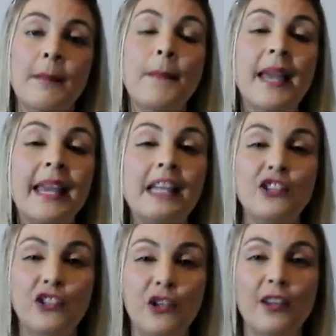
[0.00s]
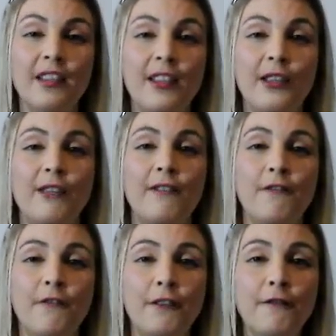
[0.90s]
making sure that the
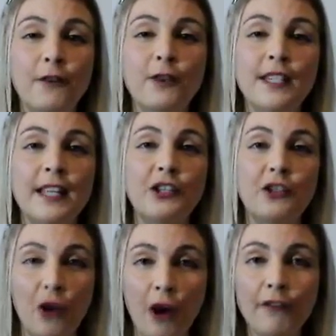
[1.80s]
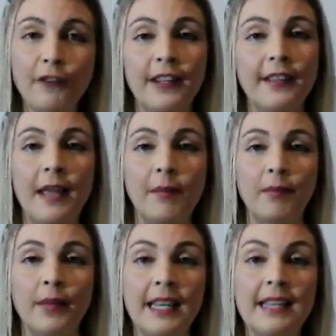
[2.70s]
reinforcer that you're offering them
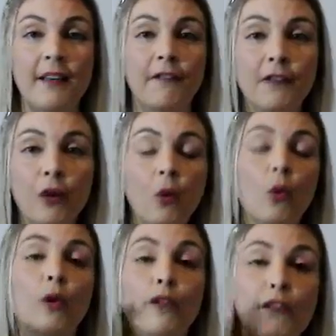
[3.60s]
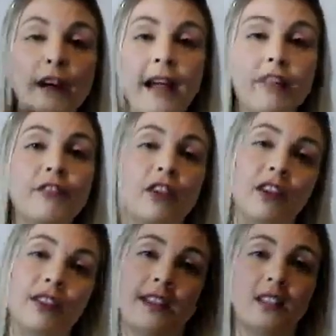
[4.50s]
is a 4 or a 5
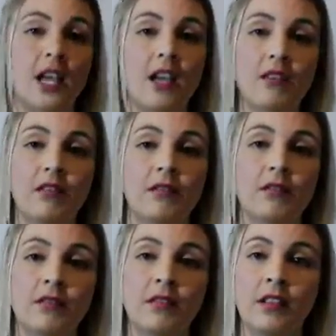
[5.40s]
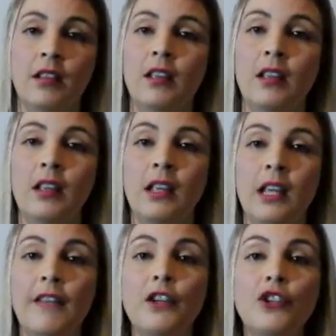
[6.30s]
on that scale.
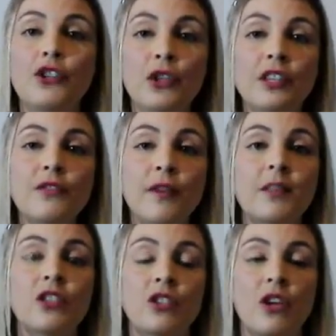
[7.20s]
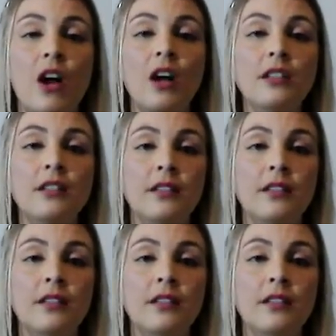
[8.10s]
If you do this from the start